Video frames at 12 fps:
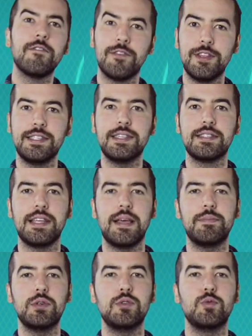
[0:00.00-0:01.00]
For this
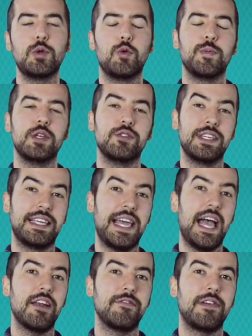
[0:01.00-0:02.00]
example, we will be using
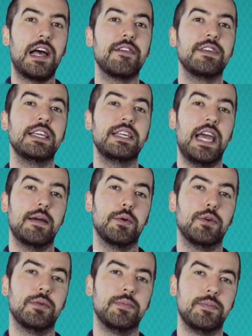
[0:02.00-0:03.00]
Cat5e
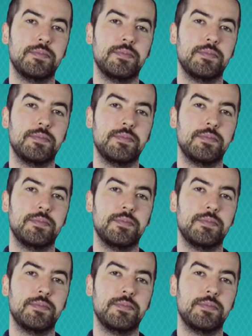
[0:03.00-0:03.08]
cable.